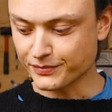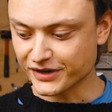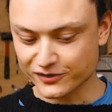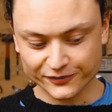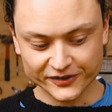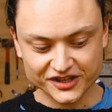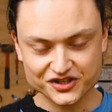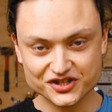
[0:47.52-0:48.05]
The
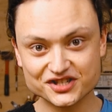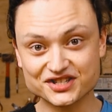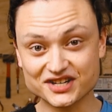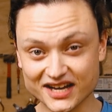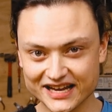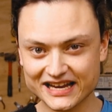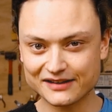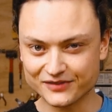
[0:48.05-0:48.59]
metal
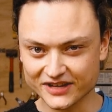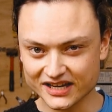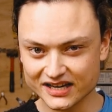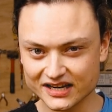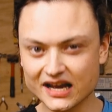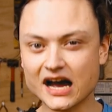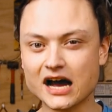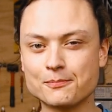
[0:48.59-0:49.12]
finishes I have
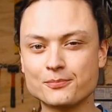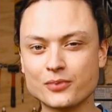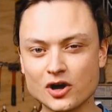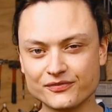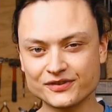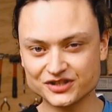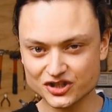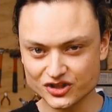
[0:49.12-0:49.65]
here are
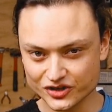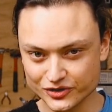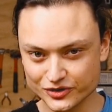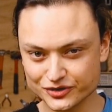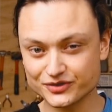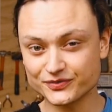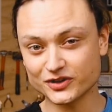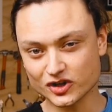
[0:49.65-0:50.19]
perfect to
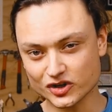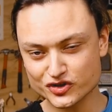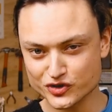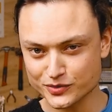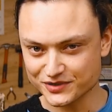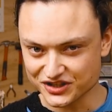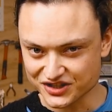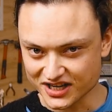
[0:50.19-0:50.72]
use for
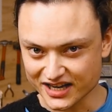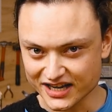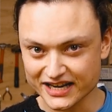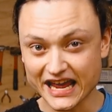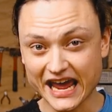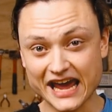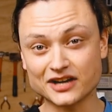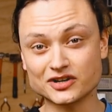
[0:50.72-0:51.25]
costume
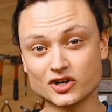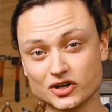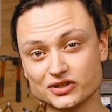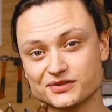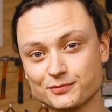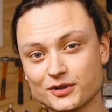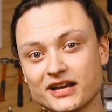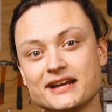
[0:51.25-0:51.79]
design and
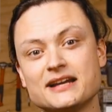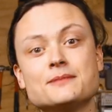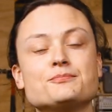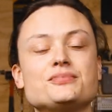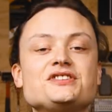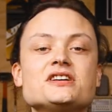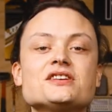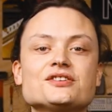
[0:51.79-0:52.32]
cosplay,
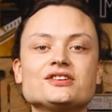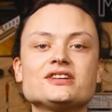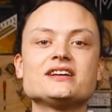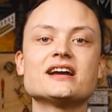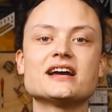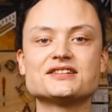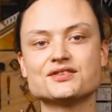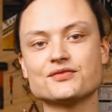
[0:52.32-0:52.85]

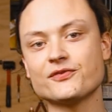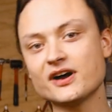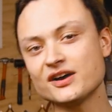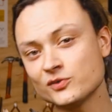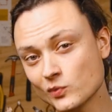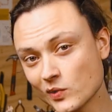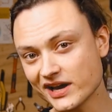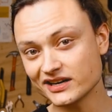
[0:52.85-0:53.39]
particularly as the
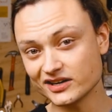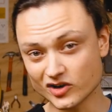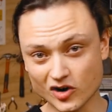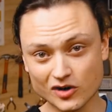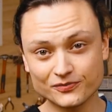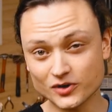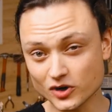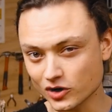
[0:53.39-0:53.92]
final weight
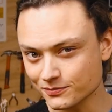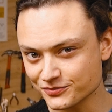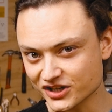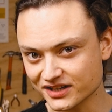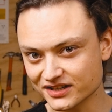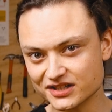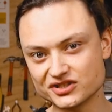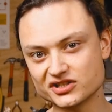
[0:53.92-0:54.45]
of your
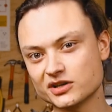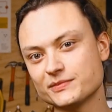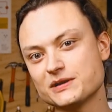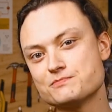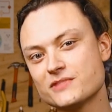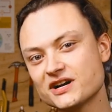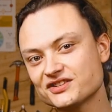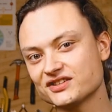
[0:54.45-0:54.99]
object is going
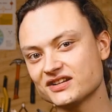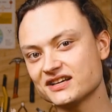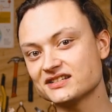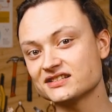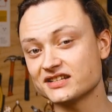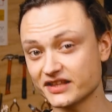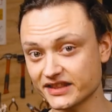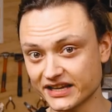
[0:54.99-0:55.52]
to be much
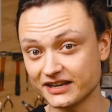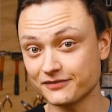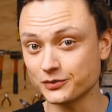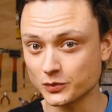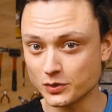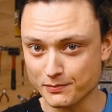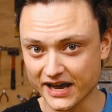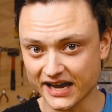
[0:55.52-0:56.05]
less than
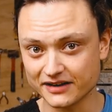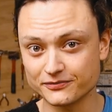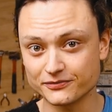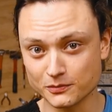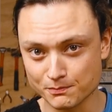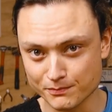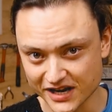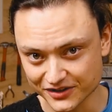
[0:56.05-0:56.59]
if it were
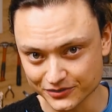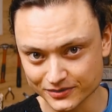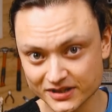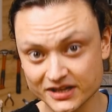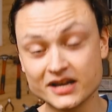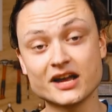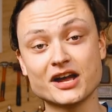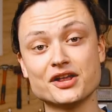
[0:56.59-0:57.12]
made from metal
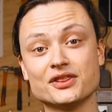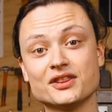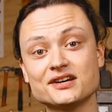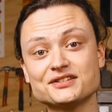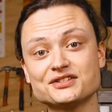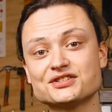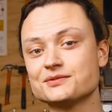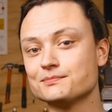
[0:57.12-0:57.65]
and
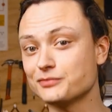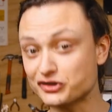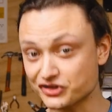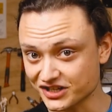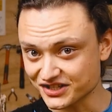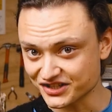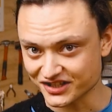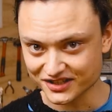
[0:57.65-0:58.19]
thus
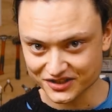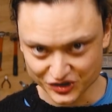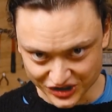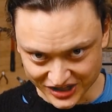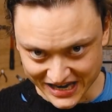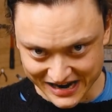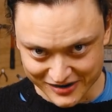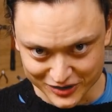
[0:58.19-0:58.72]
much easier
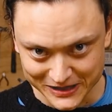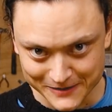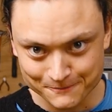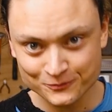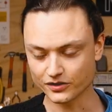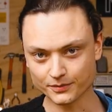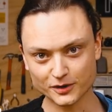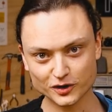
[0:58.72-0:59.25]
to carry.
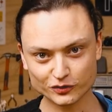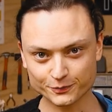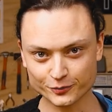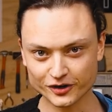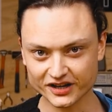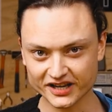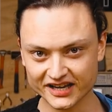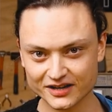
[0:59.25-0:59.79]
The models printed